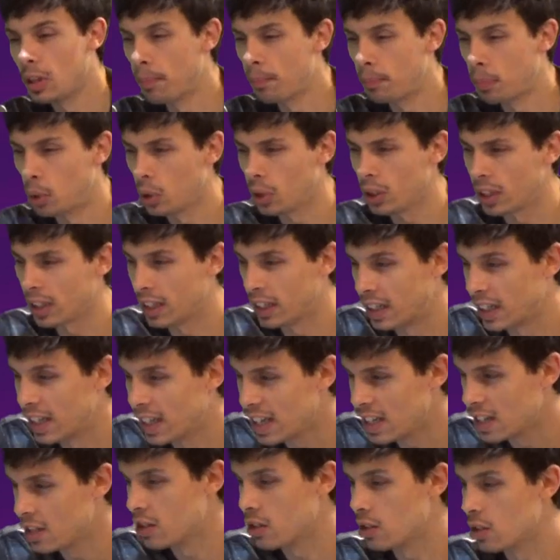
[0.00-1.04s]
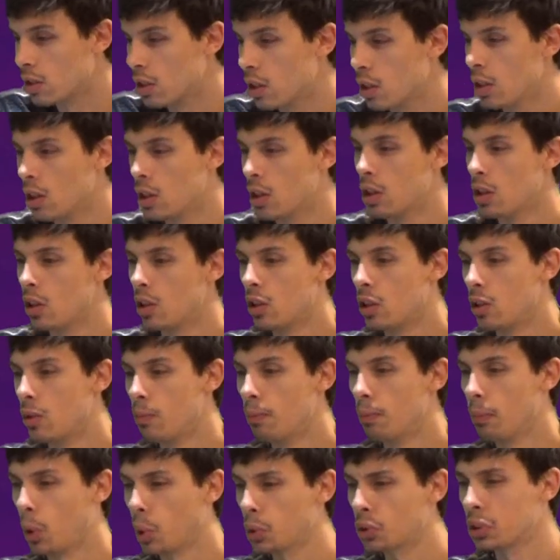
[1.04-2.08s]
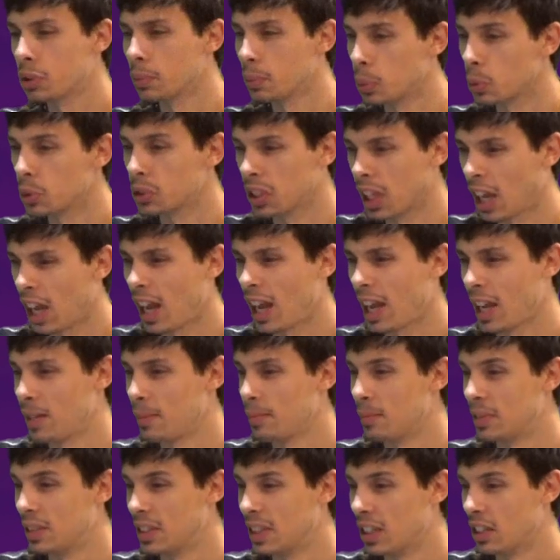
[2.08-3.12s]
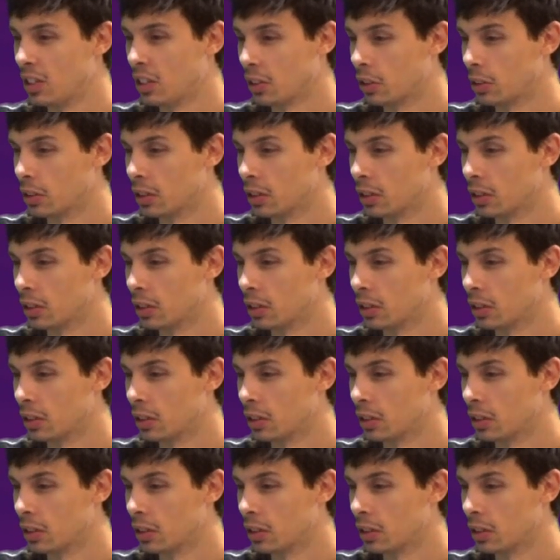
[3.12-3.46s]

put it in multiple times here.